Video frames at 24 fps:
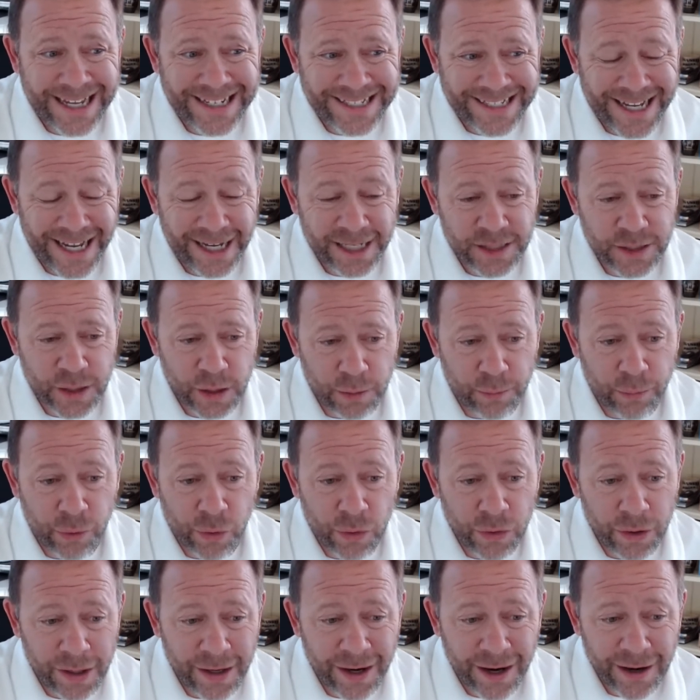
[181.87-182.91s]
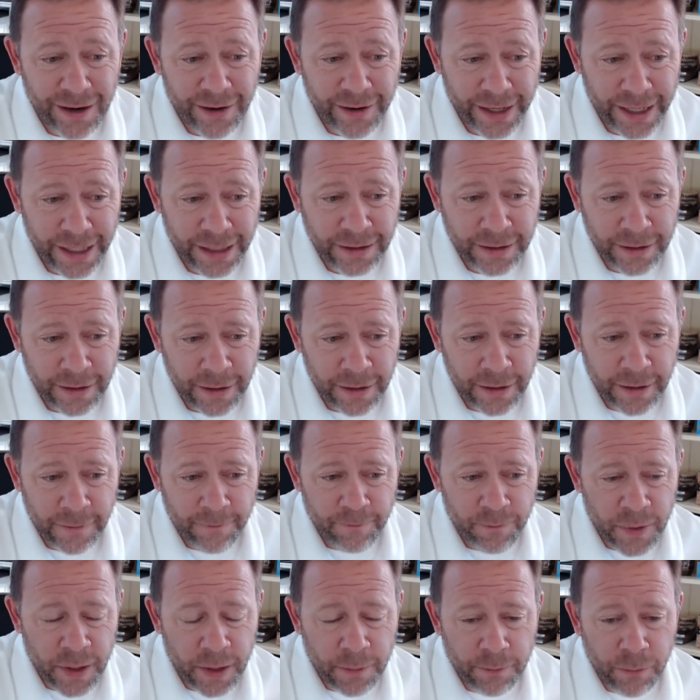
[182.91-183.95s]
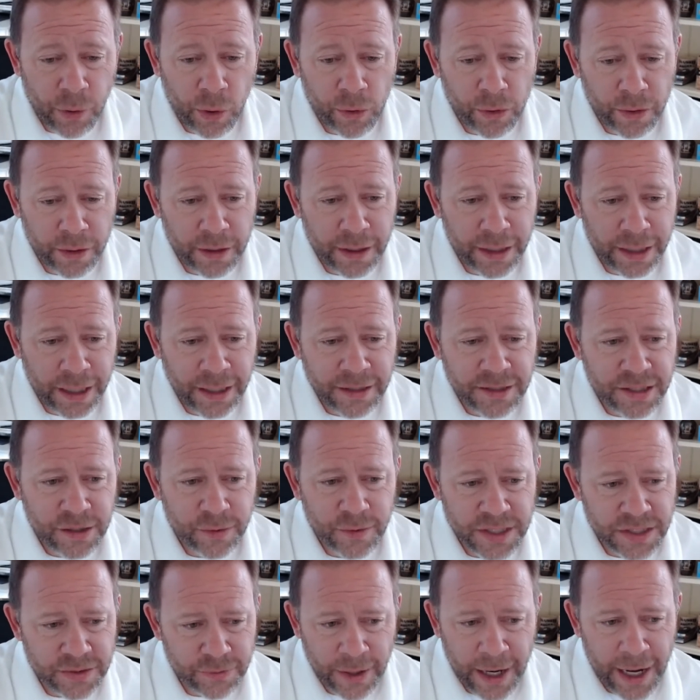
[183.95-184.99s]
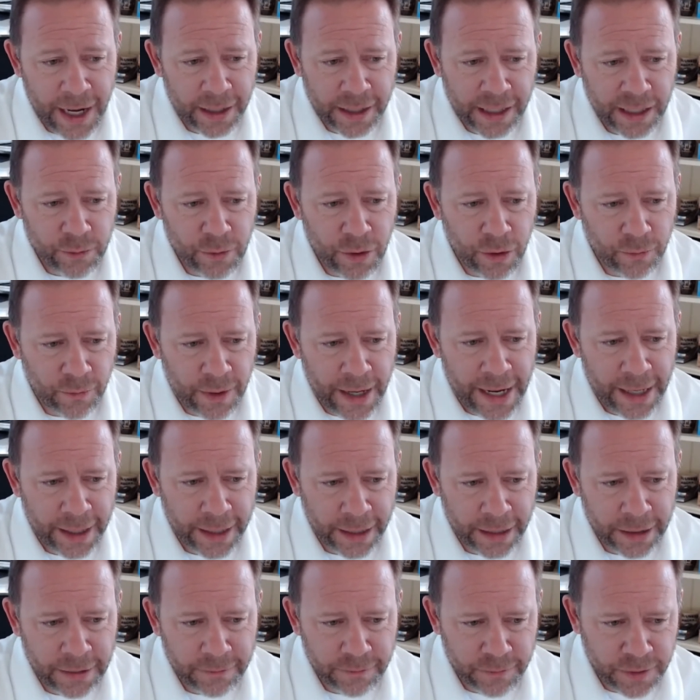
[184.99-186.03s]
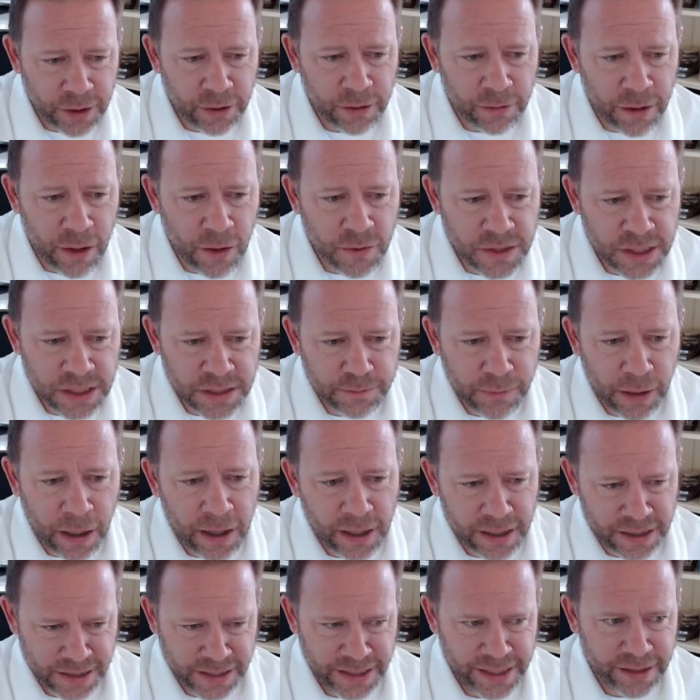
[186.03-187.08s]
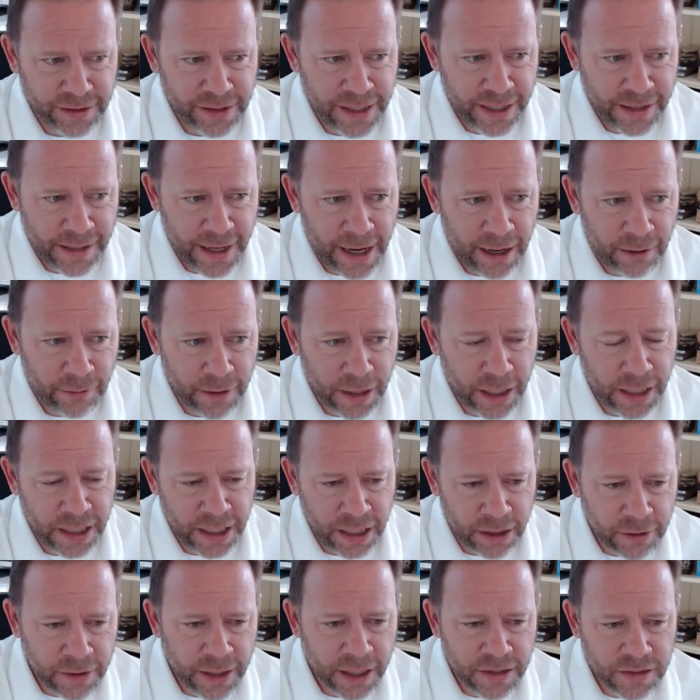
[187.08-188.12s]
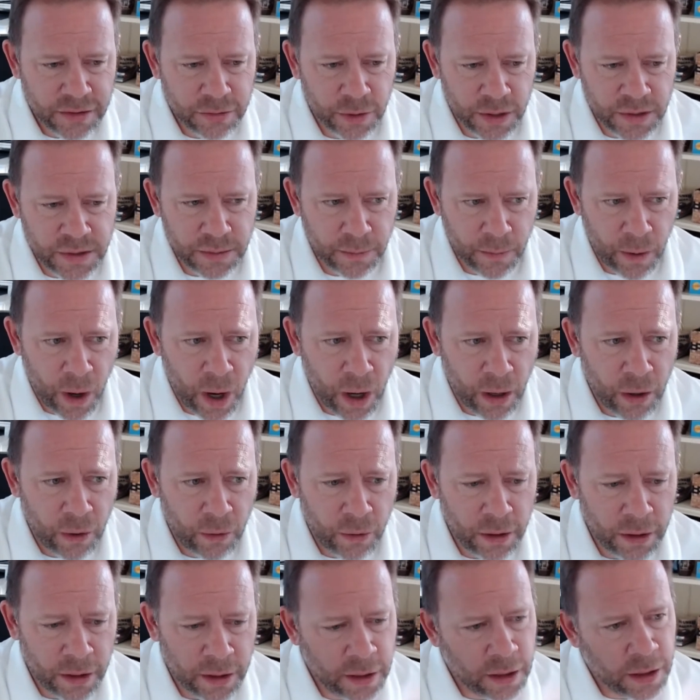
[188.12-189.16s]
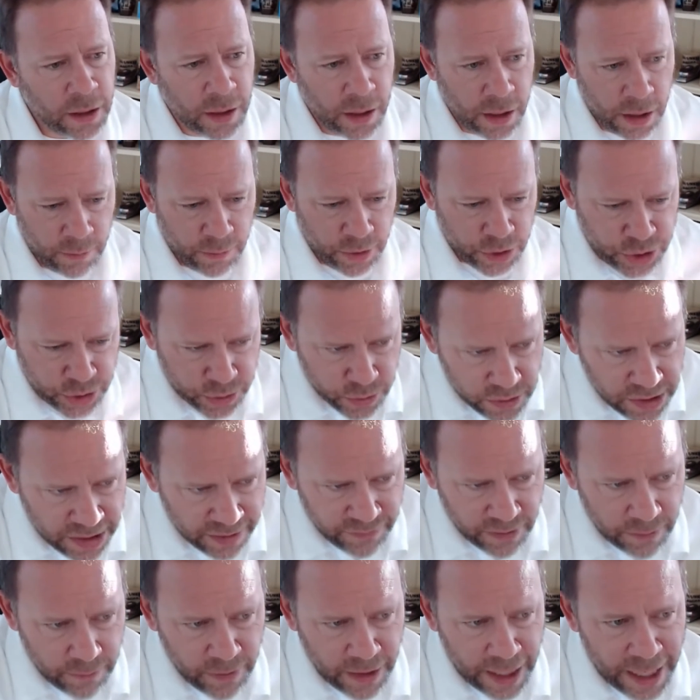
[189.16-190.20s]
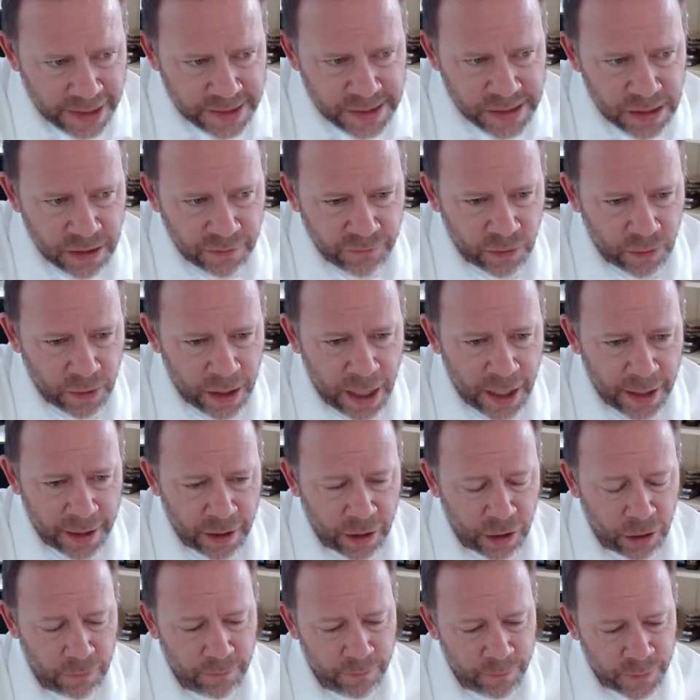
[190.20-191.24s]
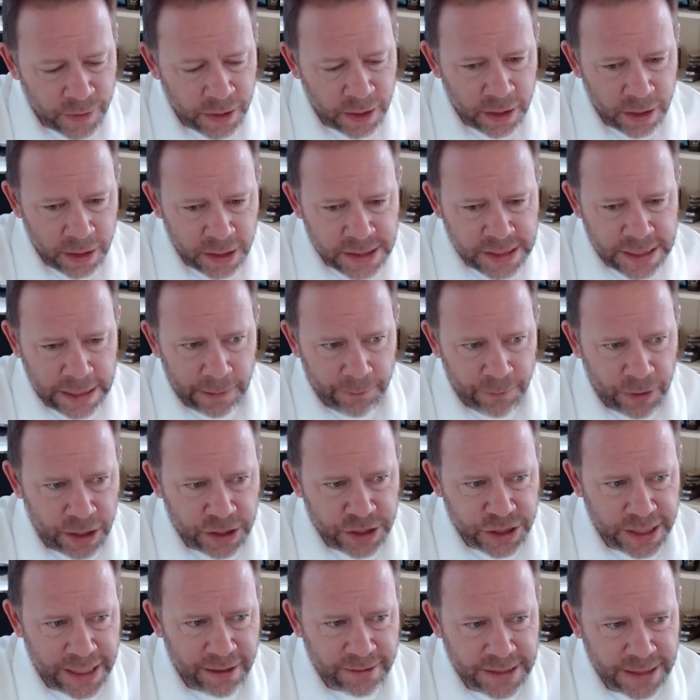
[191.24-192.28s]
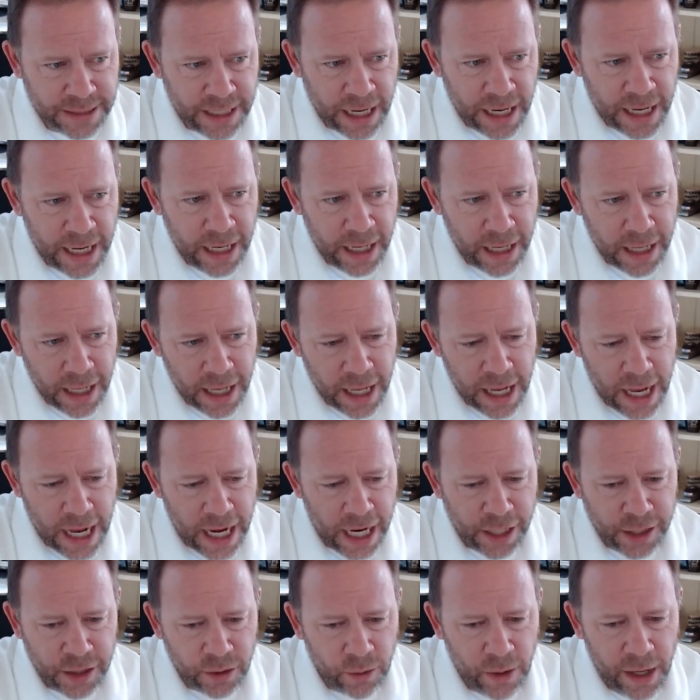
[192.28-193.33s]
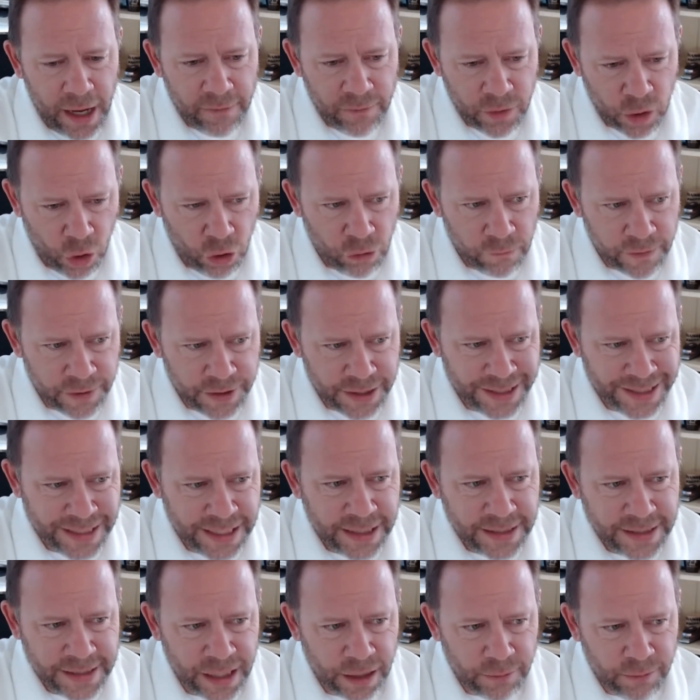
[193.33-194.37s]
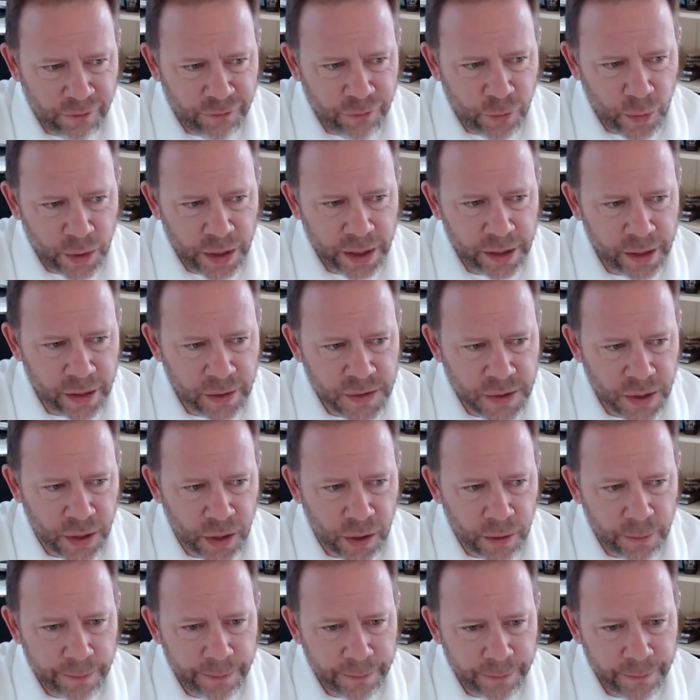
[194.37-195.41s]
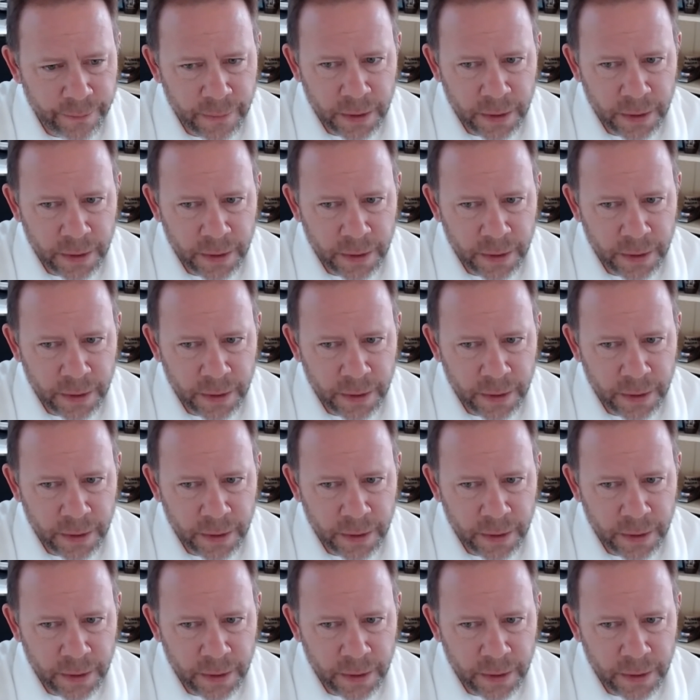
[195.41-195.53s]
that tech's going to pull the car in, pull it into his rack. He won't rack it. He'll close his box and he'll head out and he'll get to it tomorrow. But you give him that Silverado, he's going to punch it out tonight and you'll have it over to detail before he goes home.